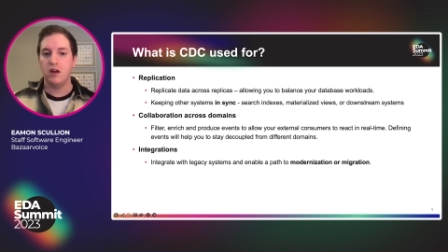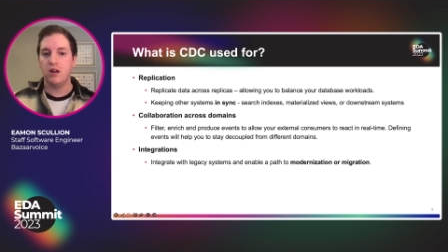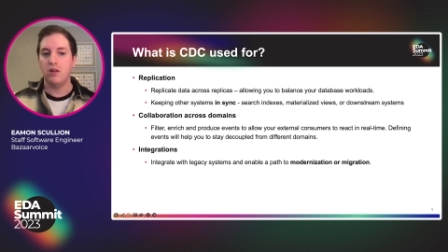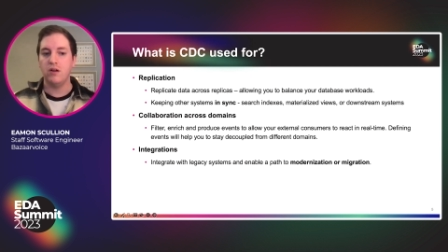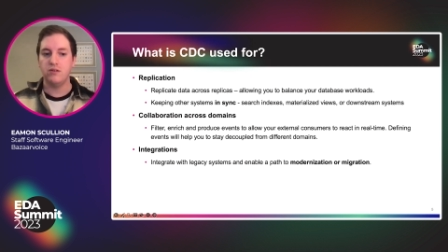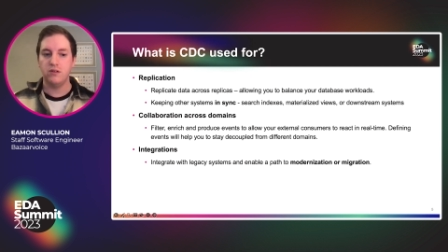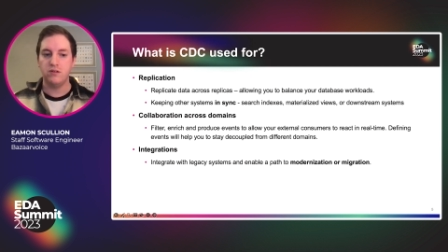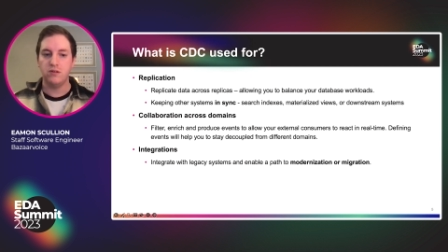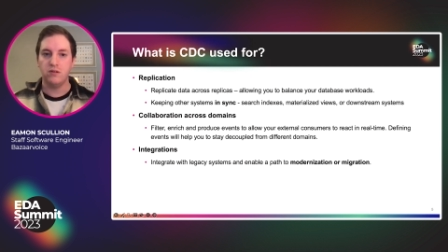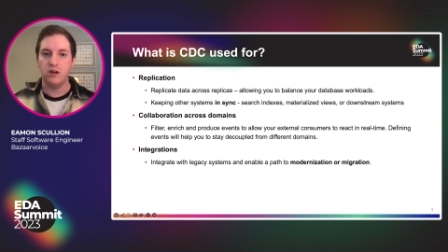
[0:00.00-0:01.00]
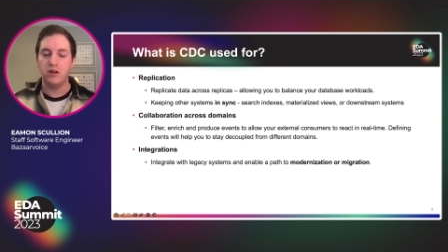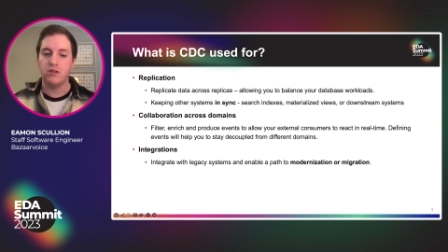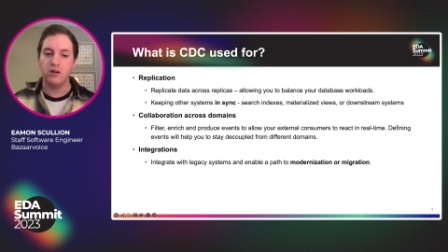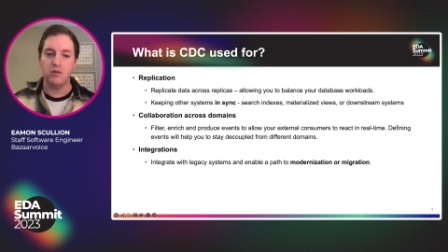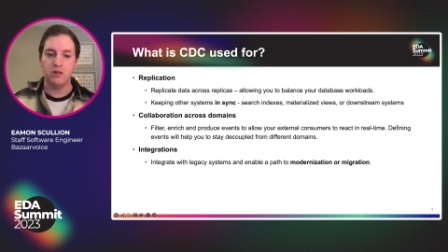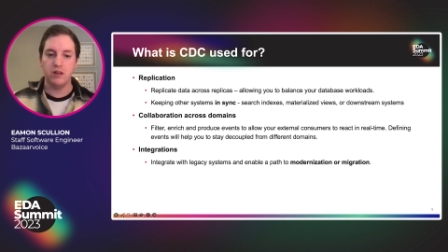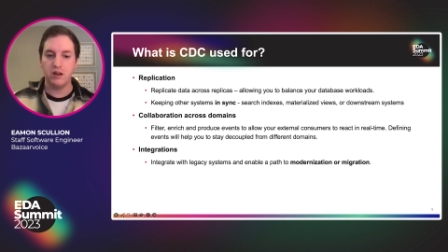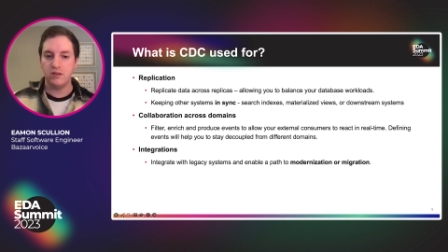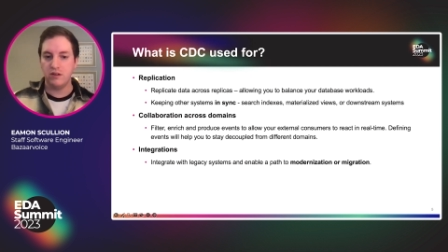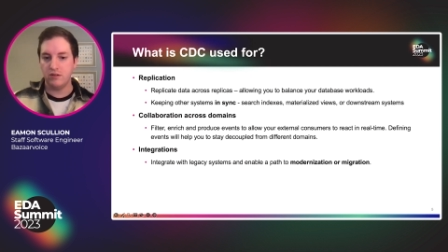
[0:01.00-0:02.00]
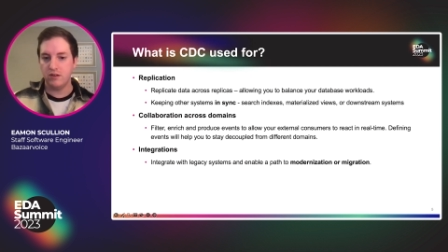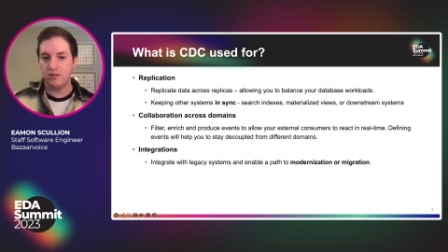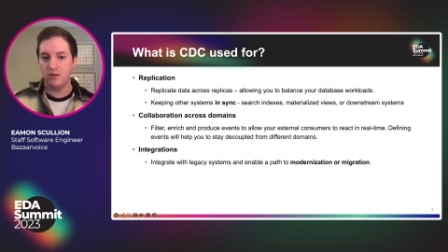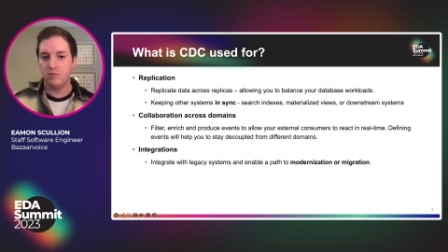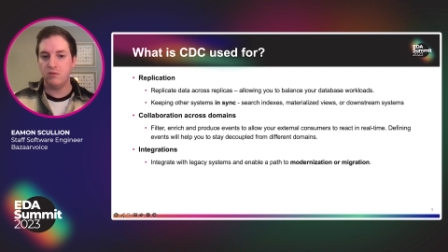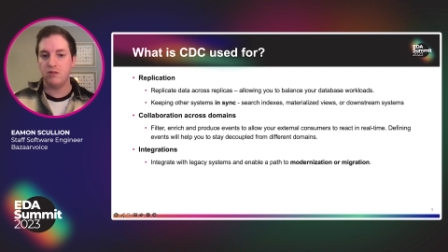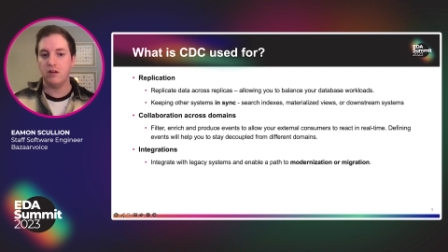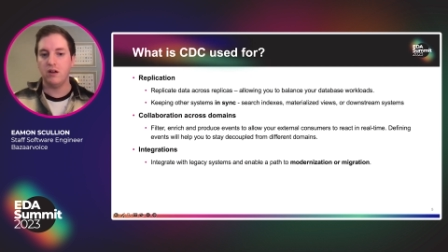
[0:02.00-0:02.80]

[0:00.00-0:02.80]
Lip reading: it allows you to integrate with legacy systems